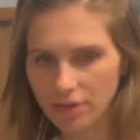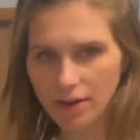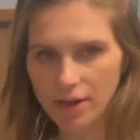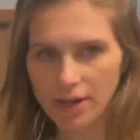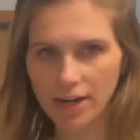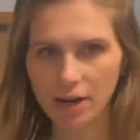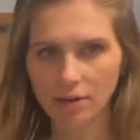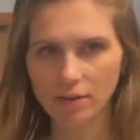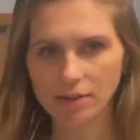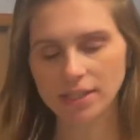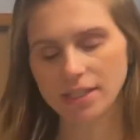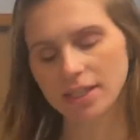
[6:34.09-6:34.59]

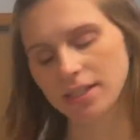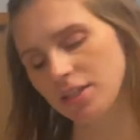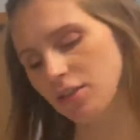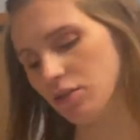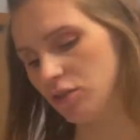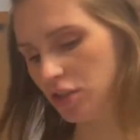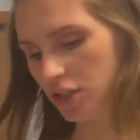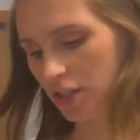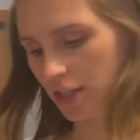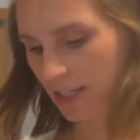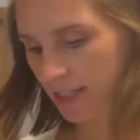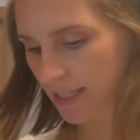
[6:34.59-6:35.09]
now. This is
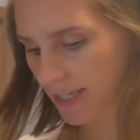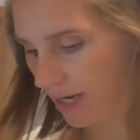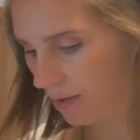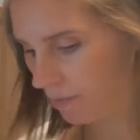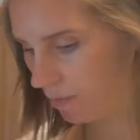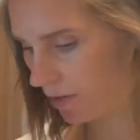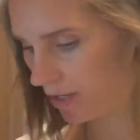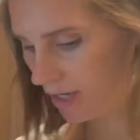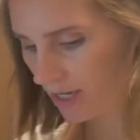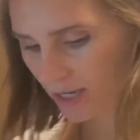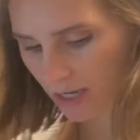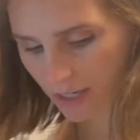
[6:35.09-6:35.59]
usually the time
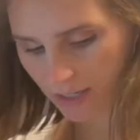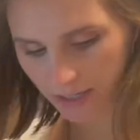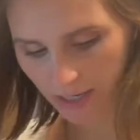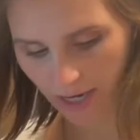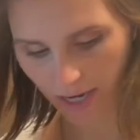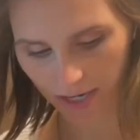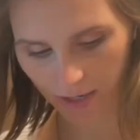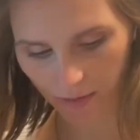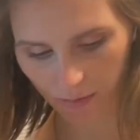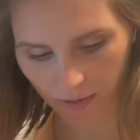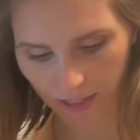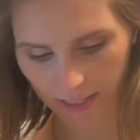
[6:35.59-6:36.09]
we eat
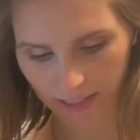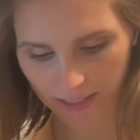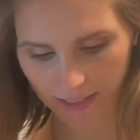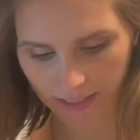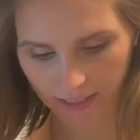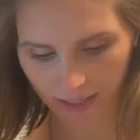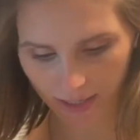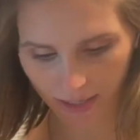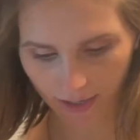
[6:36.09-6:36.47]
anyways.